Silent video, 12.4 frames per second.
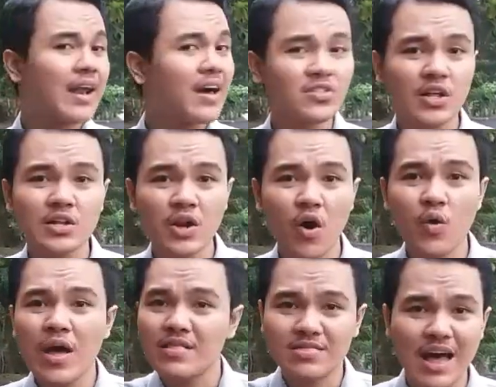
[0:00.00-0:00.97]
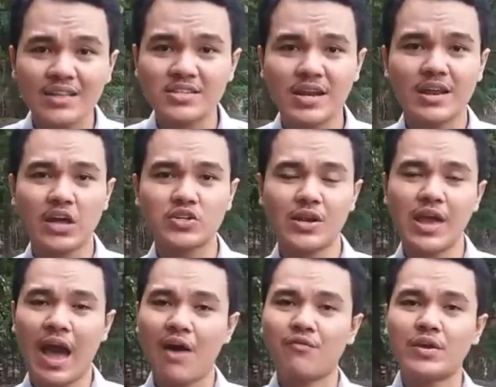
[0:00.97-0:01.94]
And until now, that land
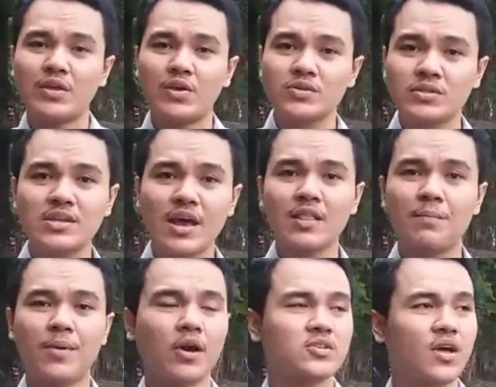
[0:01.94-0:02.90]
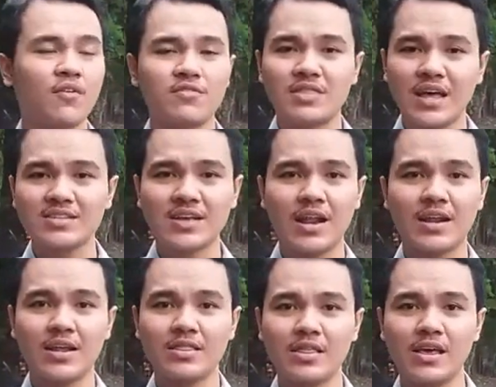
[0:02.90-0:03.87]
actually haven't used yet because of that
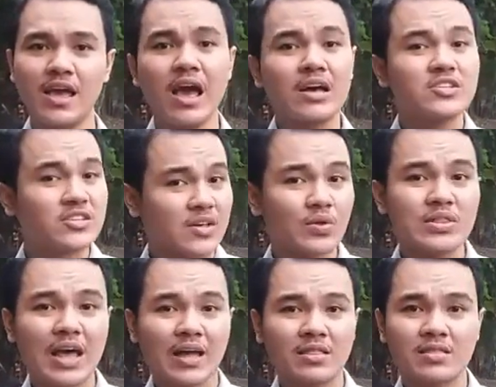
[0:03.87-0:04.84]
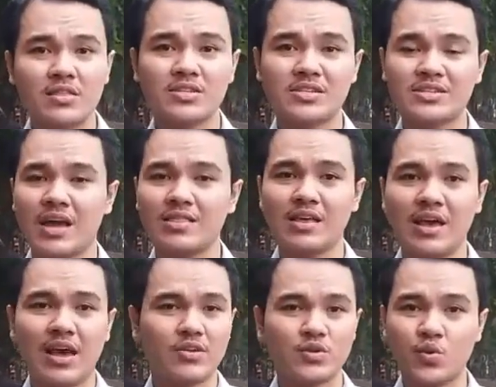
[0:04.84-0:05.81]
salinity so that the society
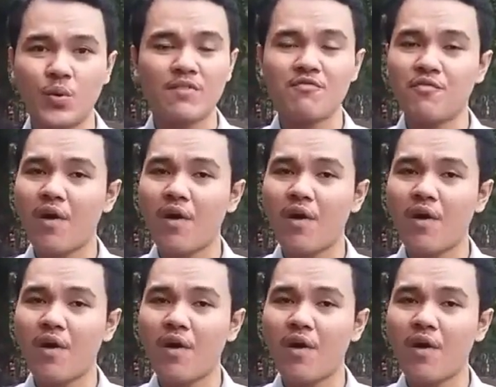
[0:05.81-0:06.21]
cannot doing